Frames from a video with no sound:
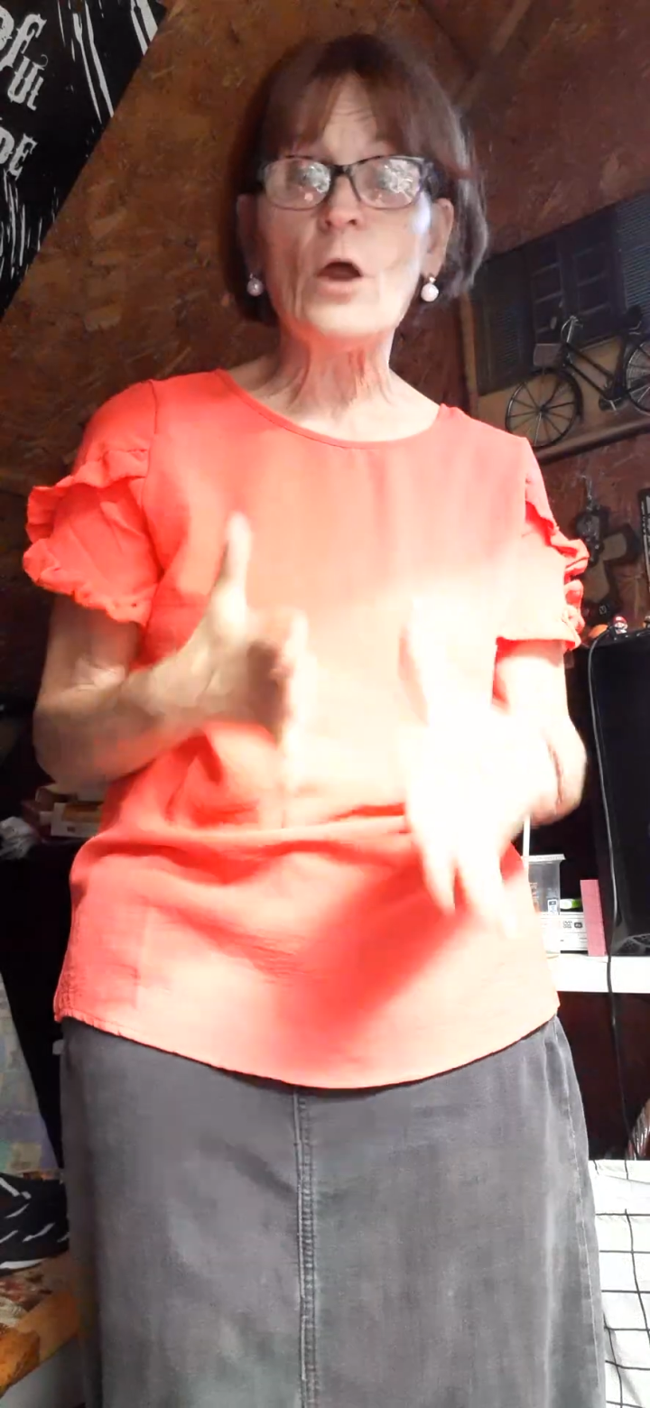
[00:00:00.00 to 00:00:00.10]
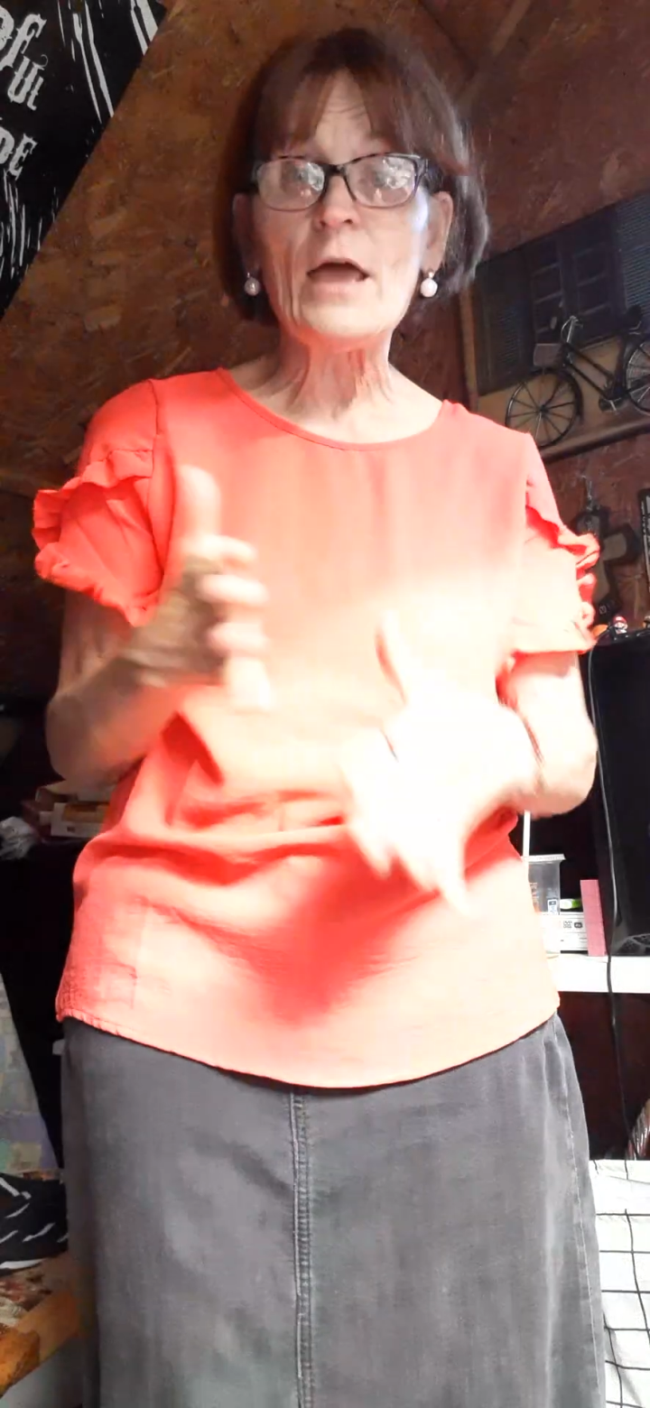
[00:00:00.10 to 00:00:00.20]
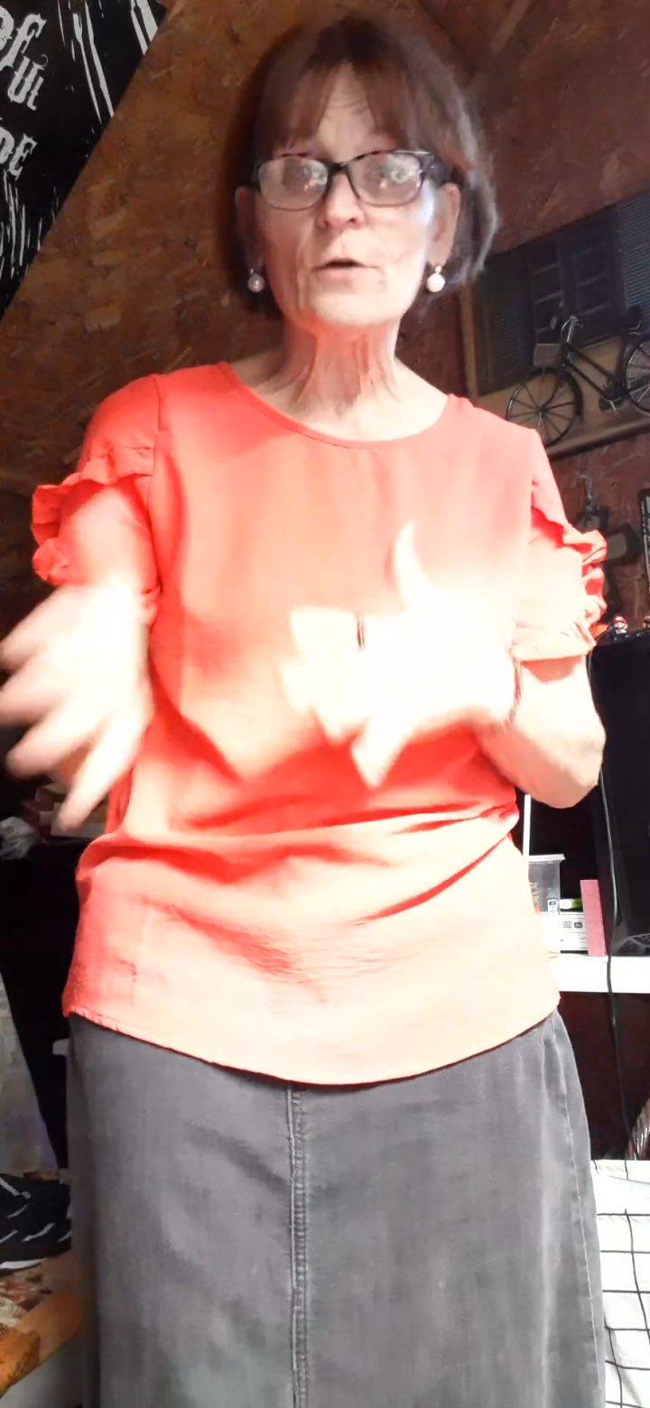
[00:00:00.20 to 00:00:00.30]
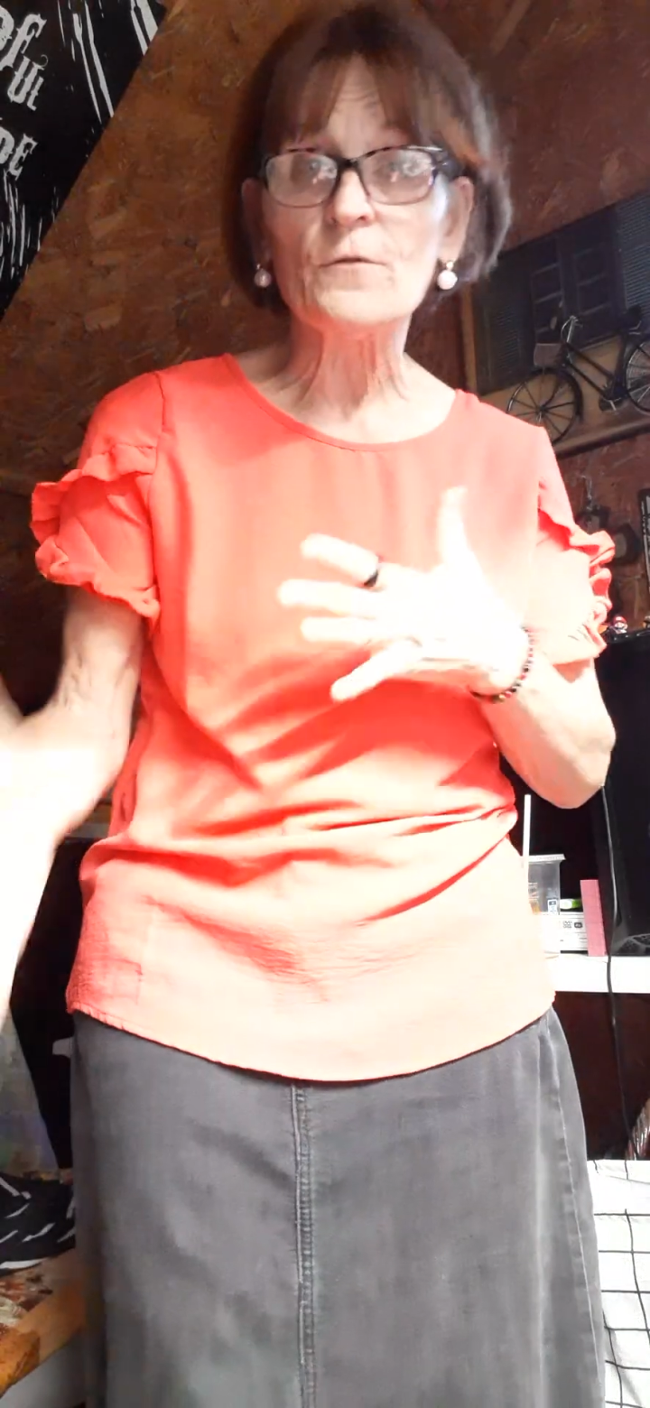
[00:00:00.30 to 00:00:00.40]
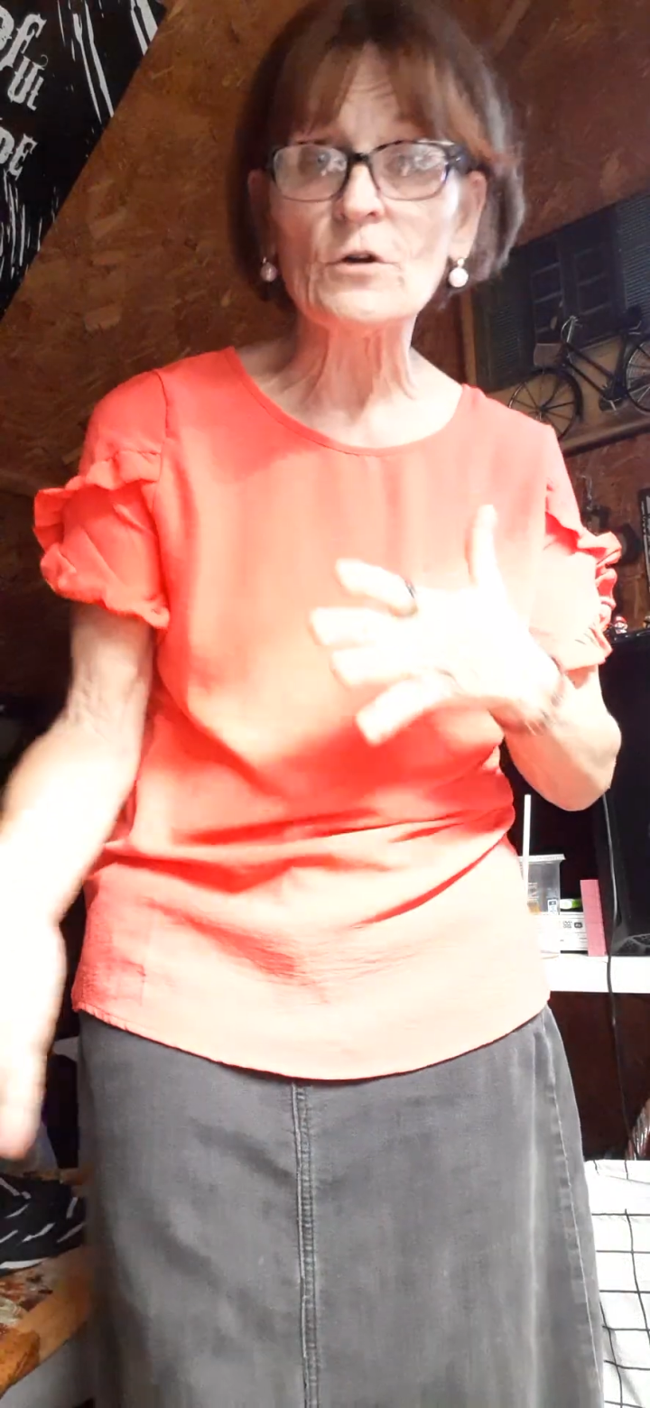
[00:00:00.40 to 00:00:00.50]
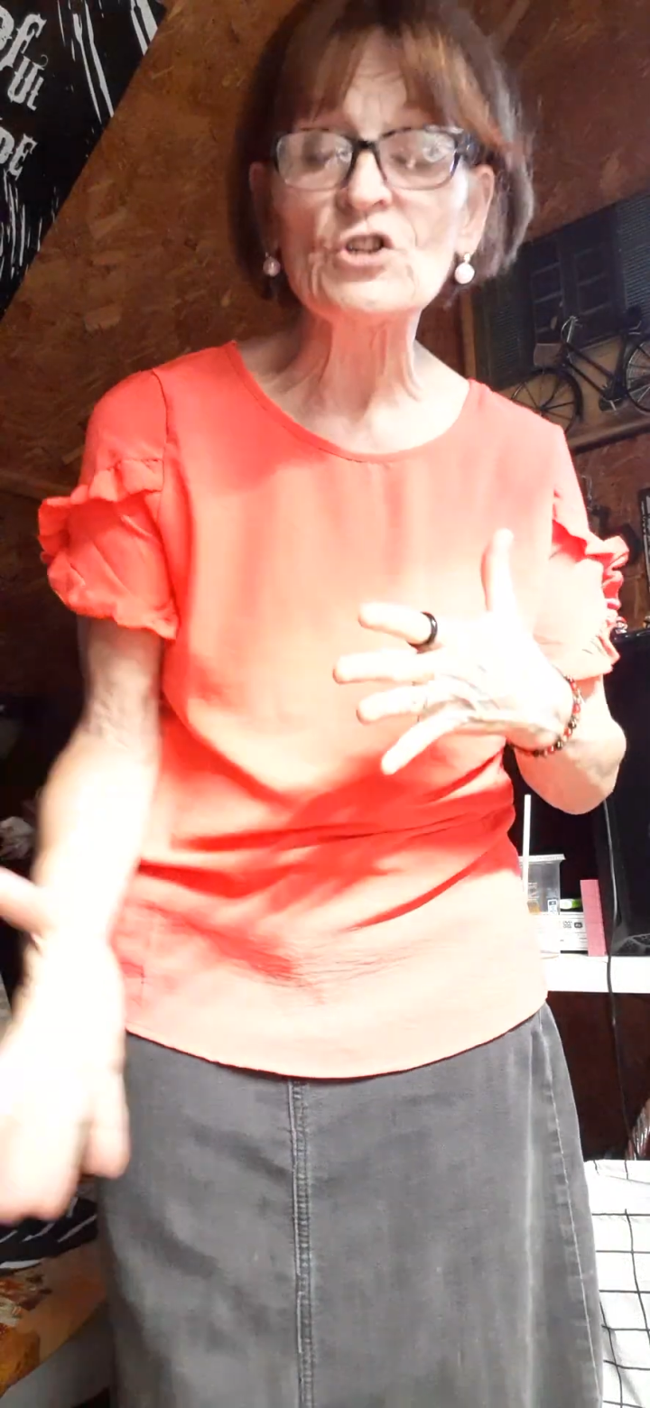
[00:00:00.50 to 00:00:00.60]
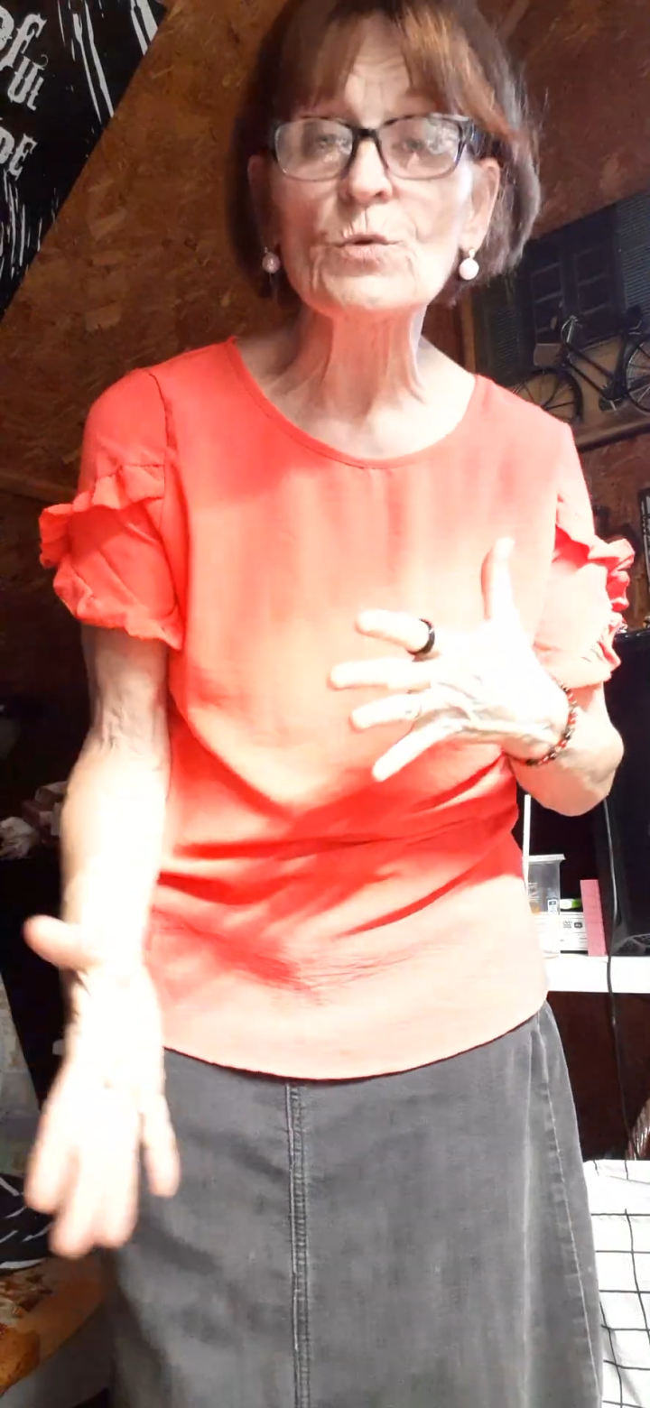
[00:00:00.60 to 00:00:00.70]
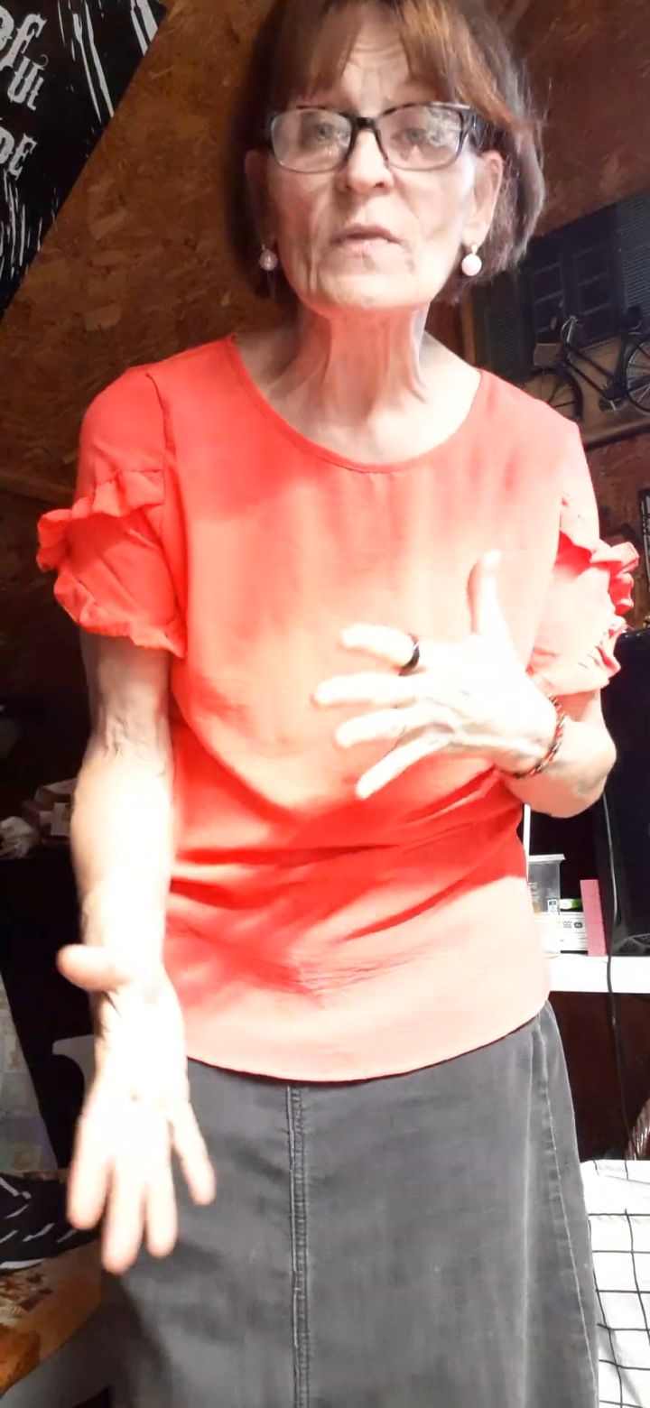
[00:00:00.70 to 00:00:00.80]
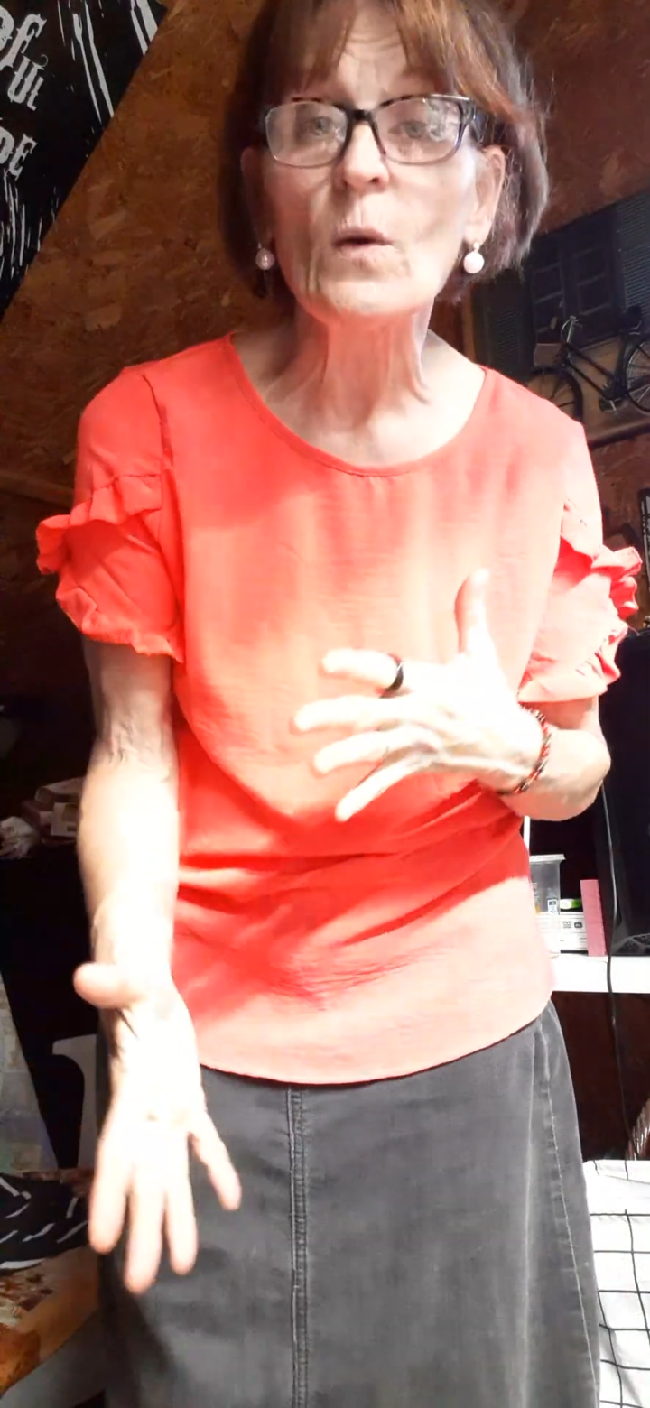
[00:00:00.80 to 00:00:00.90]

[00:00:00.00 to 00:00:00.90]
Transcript: our anniversary